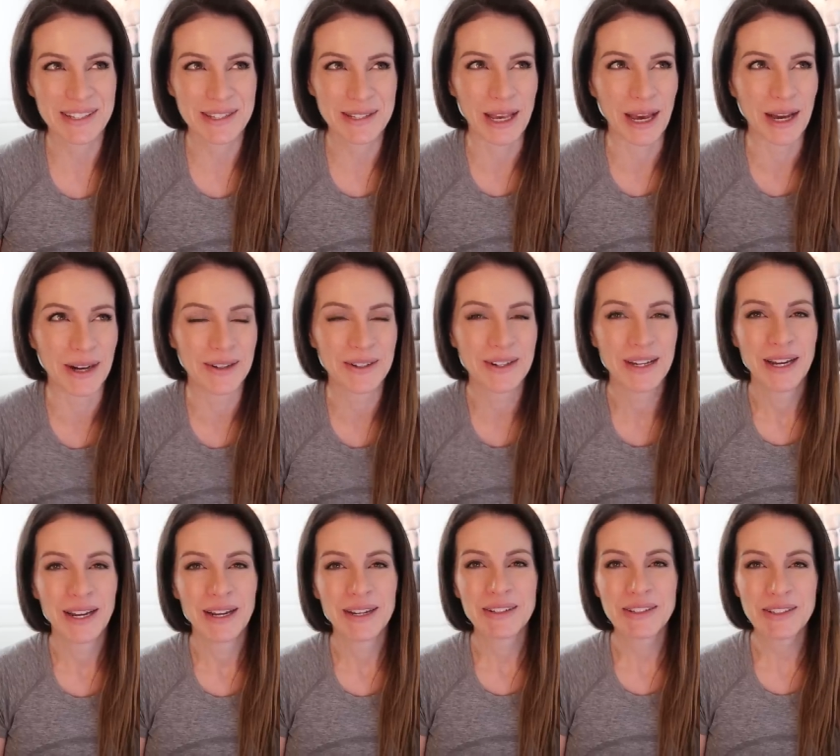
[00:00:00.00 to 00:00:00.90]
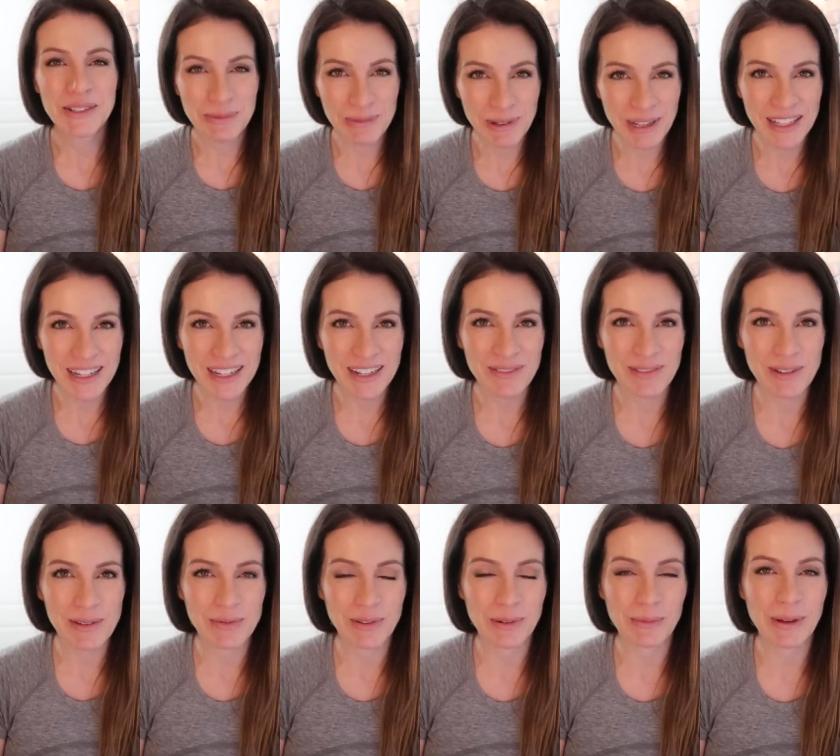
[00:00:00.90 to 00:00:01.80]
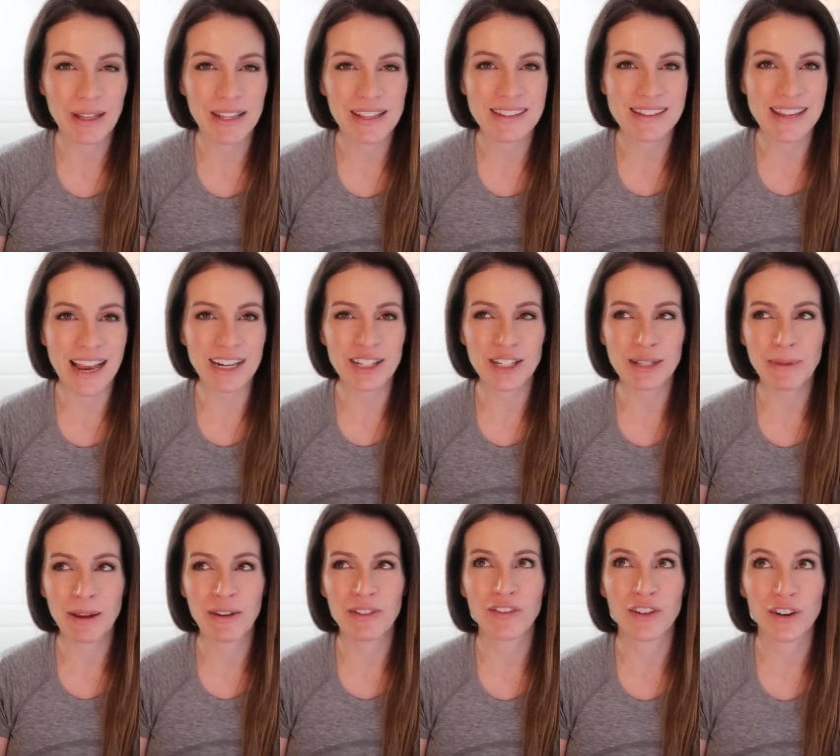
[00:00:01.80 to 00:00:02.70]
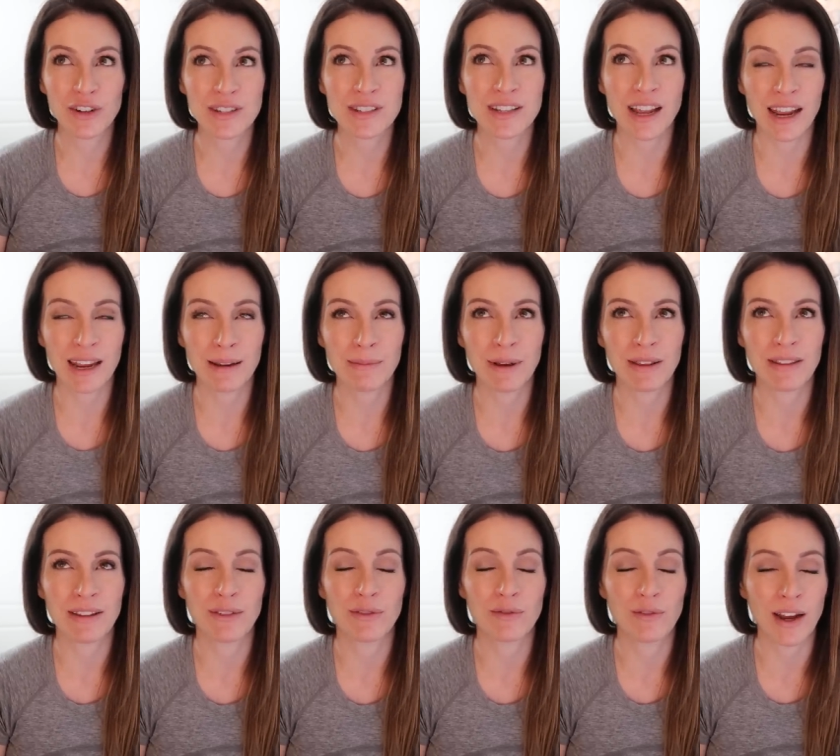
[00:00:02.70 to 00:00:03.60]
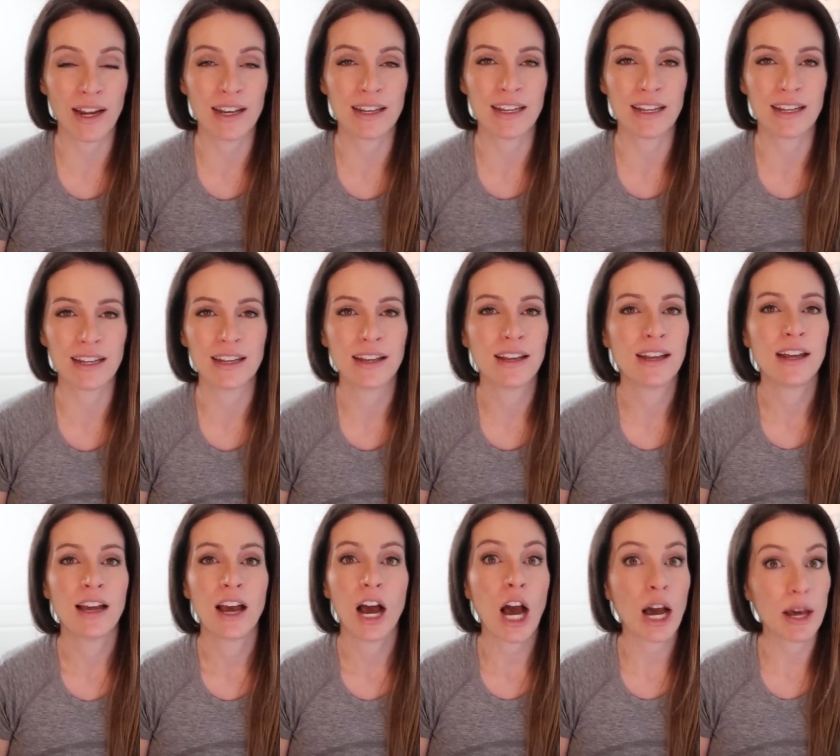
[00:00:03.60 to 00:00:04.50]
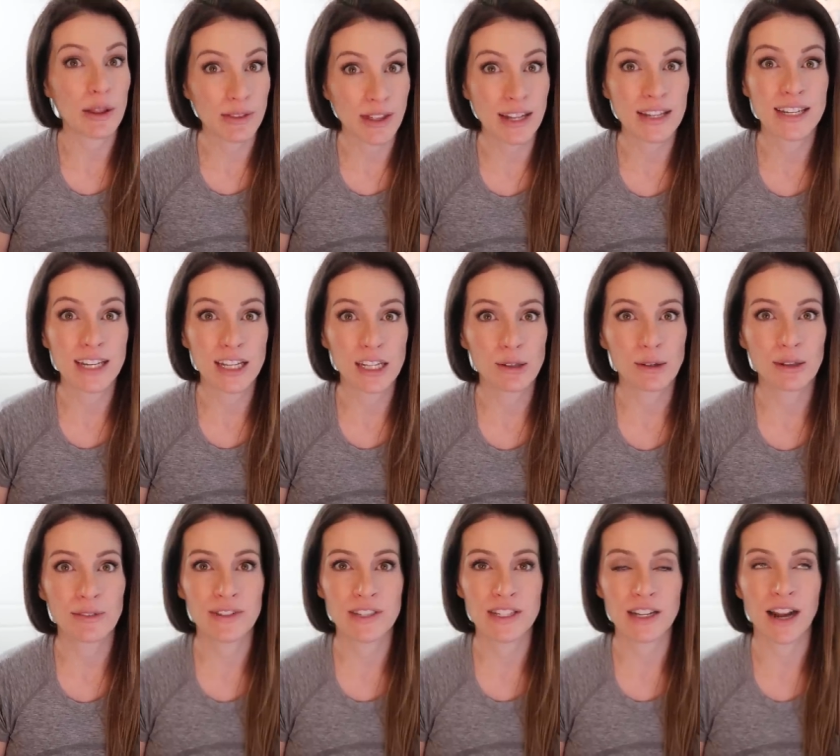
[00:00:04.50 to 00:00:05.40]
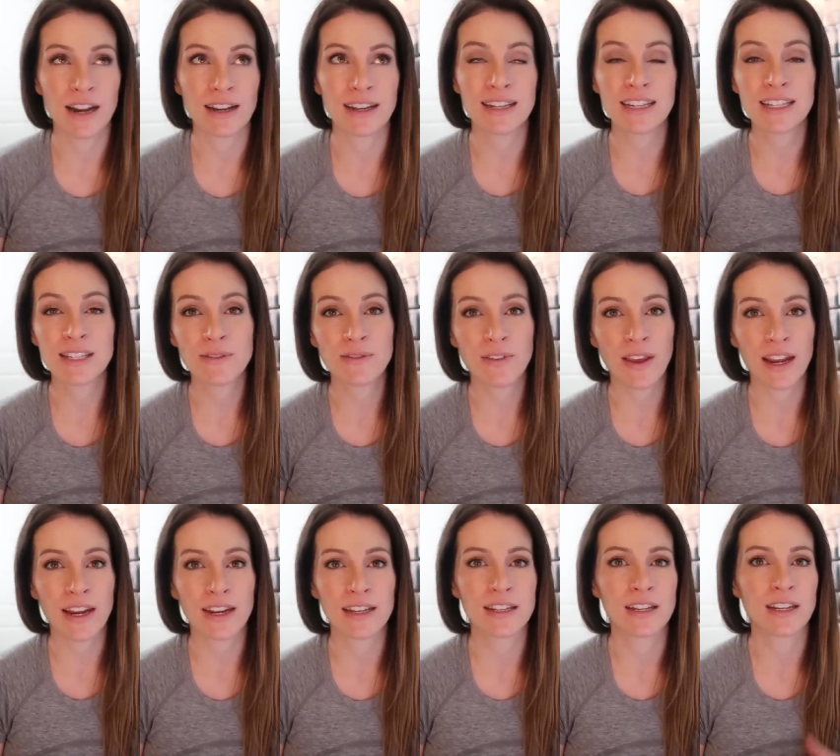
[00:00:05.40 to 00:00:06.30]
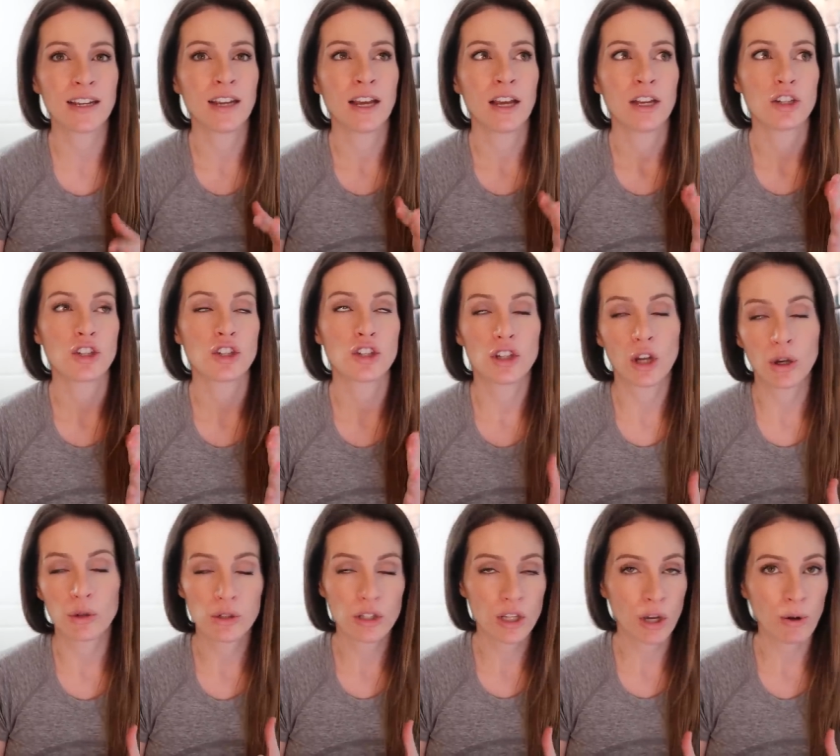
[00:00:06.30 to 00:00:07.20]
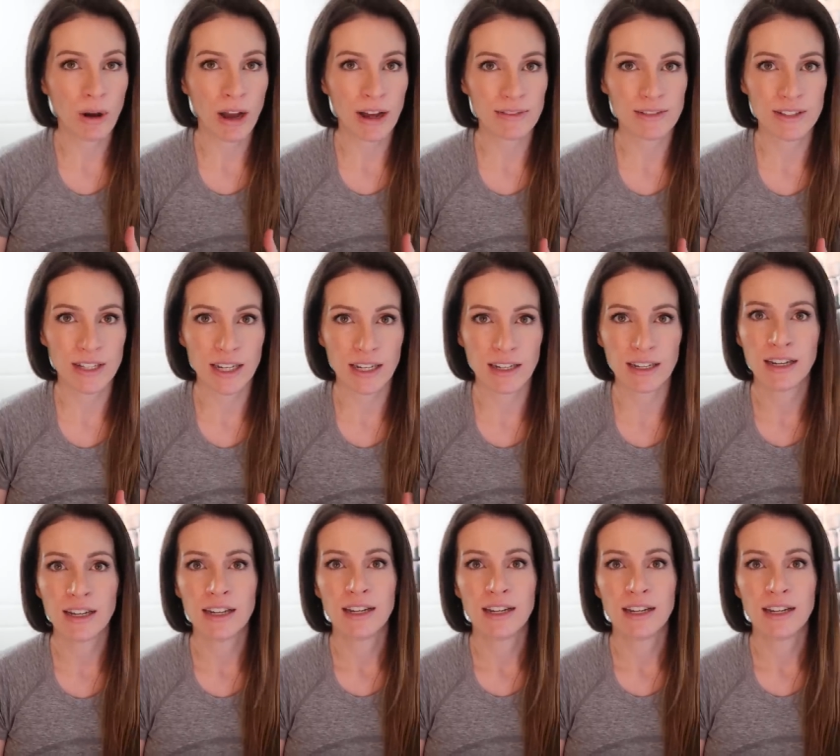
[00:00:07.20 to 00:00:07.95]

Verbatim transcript: So it's a really good flip for me. This is actually my first time, I think, finding authentic Louis Vuitton. It is faked, so often.